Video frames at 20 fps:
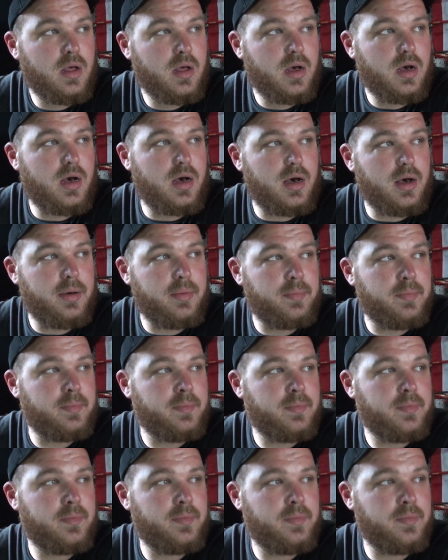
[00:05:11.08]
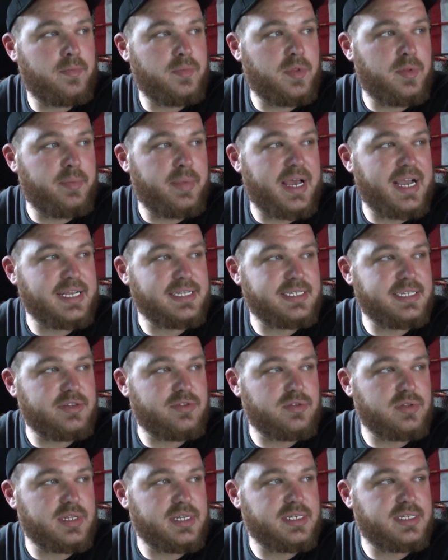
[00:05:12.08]
the magazine
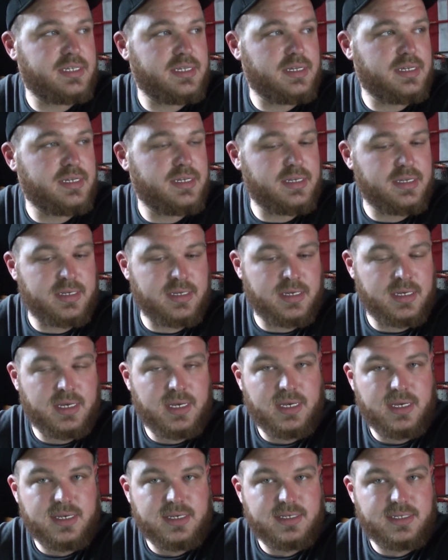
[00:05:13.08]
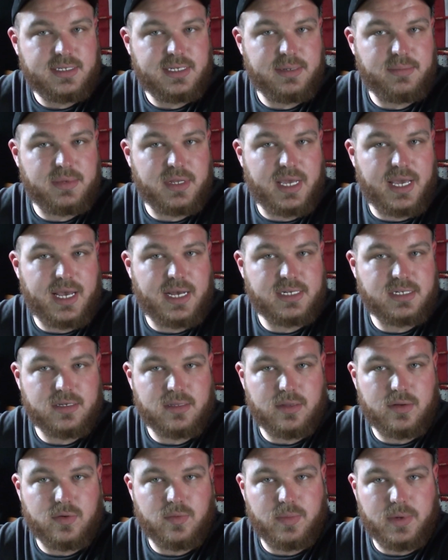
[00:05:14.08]
release seemed to catch a
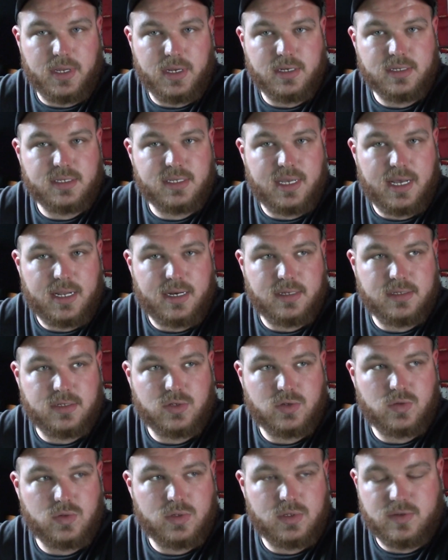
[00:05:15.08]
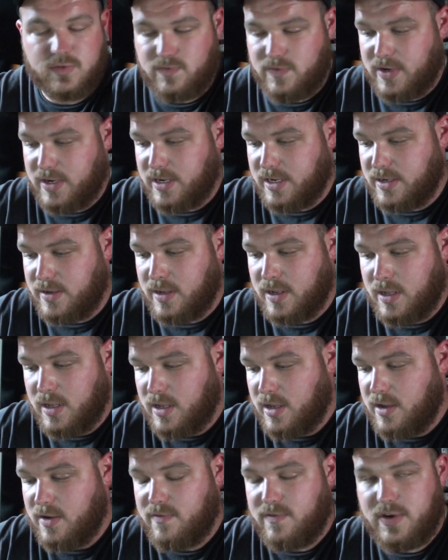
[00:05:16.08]
little bit. It's kind of very,
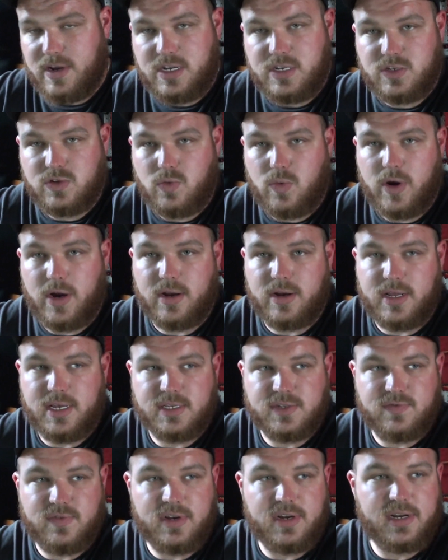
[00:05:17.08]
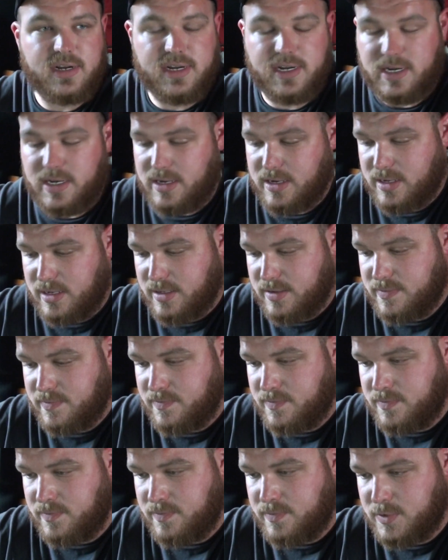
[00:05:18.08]
very square and has very
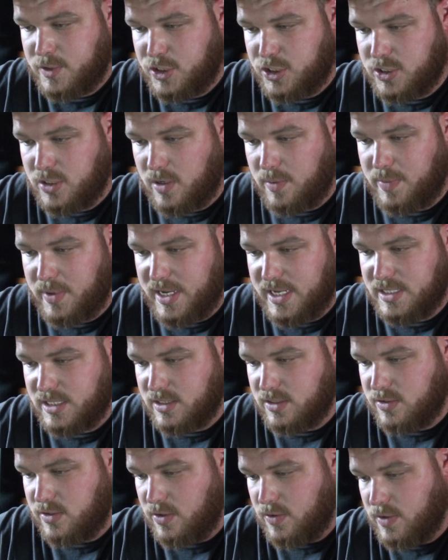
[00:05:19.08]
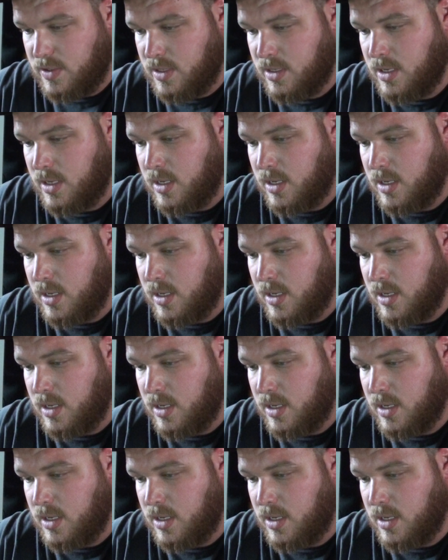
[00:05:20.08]
sharp edges to it.